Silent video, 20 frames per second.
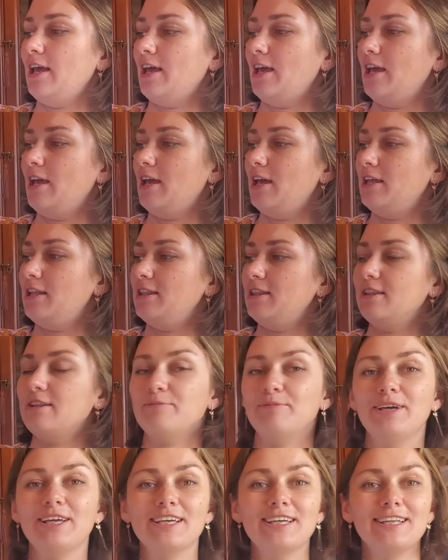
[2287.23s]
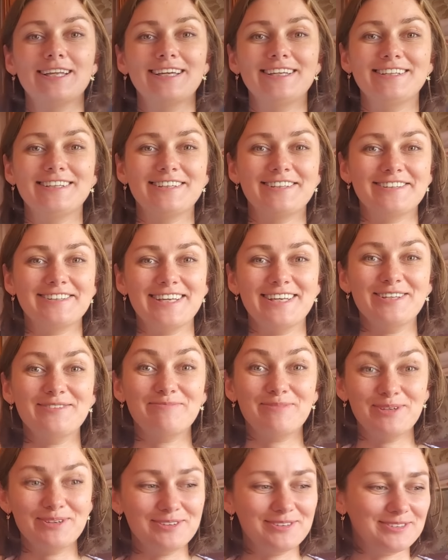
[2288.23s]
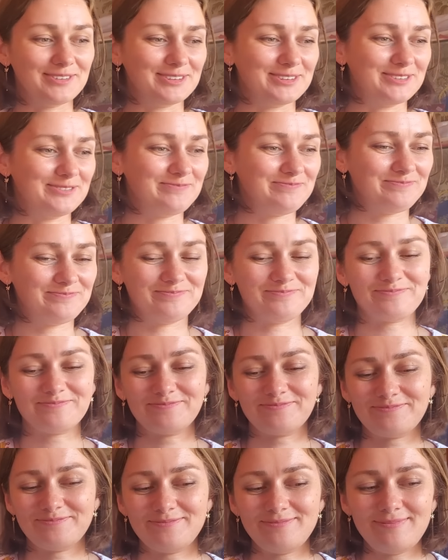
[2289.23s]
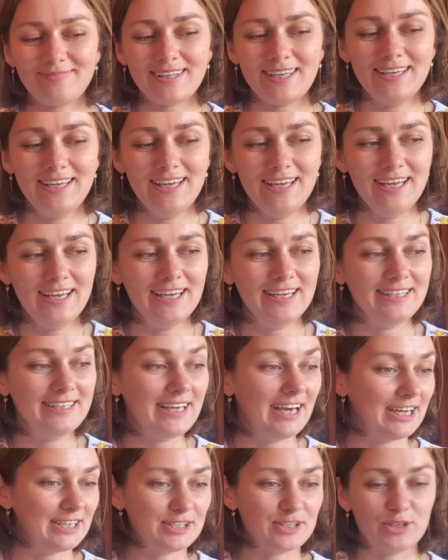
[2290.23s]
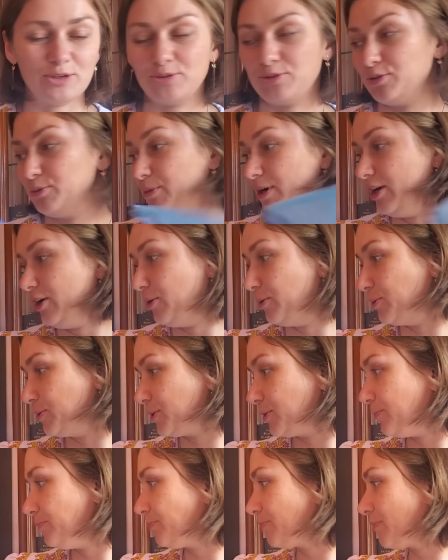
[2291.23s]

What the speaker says: and making it that beautiful. Yeah, so to my haul.